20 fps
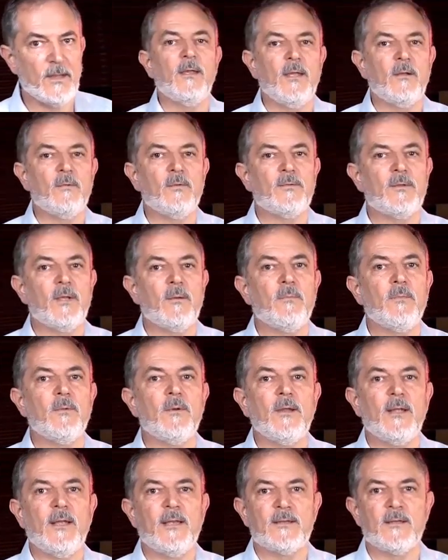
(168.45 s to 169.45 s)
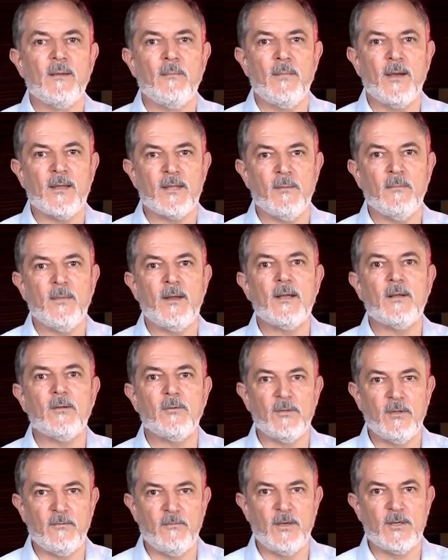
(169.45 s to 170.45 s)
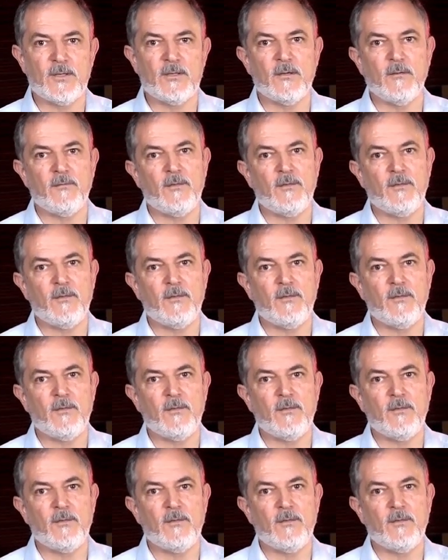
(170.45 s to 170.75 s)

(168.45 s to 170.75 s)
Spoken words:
Equal temperament is the mathematical division